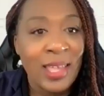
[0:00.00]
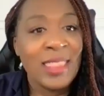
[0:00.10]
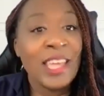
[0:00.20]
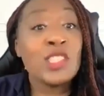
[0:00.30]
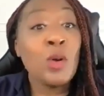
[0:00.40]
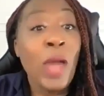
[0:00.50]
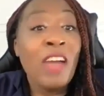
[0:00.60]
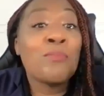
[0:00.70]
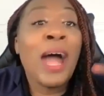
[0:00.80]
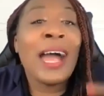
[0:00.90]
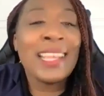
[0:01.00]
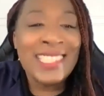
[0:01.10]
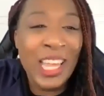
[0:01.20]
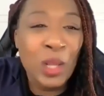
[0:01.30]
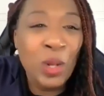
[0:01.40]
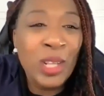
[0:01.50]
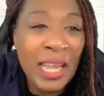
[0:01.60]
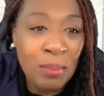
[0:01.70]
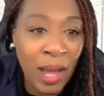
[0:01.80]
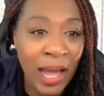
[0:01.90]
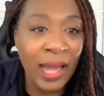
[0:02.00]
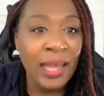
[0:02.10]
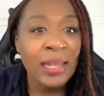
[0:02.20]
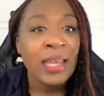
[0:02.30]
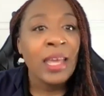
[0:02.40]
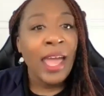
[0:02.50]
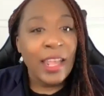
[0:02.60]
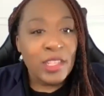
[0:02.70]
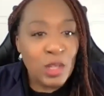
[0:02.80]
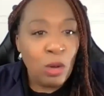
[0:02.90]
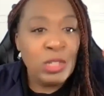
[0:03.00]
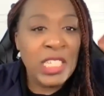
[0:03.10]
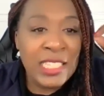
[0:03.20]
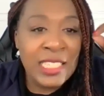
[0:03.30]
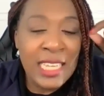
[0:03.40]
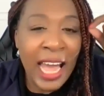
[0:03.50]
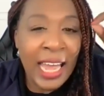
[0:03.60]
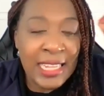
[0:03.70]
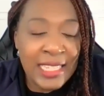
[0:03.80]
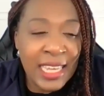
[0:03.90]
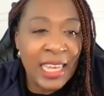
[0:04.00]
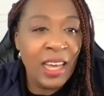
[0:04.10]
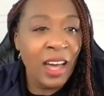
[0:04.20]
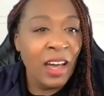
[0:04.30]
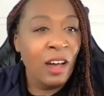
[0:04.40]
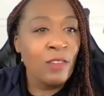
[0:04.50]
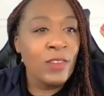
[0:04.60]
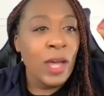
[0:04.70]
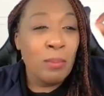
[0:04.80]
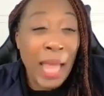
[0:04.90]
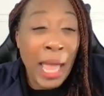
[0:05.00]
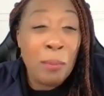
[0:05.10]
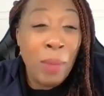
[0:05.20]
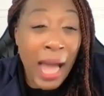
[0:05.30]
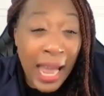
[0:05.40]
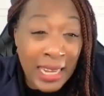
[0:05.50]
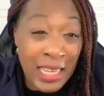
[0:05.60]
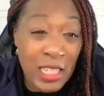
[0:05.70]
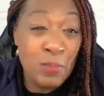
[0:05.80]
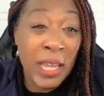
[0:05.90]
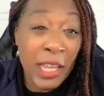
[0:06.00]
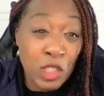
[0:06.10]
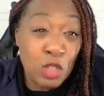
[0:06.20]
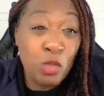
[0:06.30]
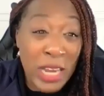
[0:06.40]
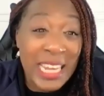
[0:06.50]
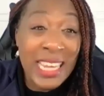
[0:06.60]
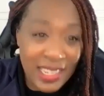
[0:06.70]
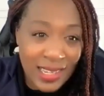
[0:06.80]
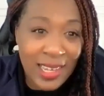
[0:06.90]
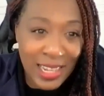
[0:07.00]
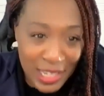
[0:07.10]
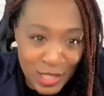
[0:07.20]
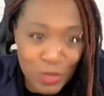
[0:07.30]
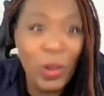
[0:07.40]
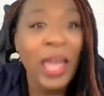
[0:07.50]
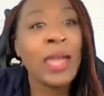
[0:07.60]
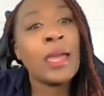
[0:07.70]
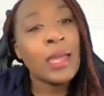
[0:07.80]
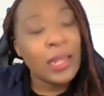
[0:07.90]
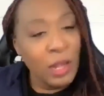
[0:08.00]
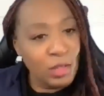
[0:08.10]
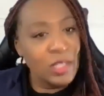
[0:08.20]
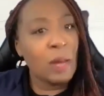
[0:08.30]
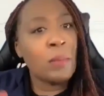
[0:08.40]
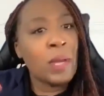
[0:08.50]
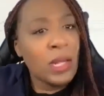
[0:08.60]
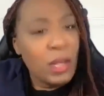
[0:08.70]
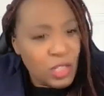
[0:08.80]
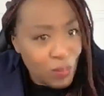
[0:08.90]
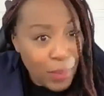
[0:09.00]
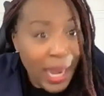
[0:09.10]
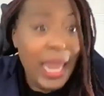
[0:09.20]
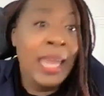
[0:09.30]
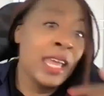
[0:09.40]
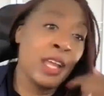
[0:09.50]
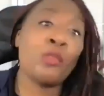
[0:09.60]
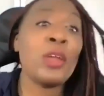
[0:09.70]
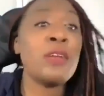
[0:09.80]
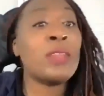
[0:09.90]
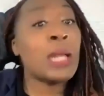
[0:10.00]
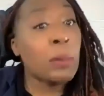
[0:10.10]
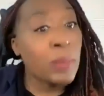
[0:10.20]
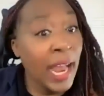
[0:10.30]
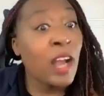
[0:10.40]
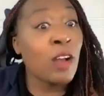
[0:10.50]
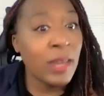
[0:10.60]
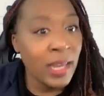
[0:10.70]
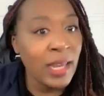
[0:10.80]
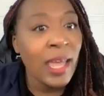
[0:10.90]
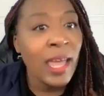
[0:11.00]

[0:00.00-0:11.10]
they still have bodies that look like mine. And so just the idea of Black bodies being treated in this way, there's some pain and grief that I'm carrying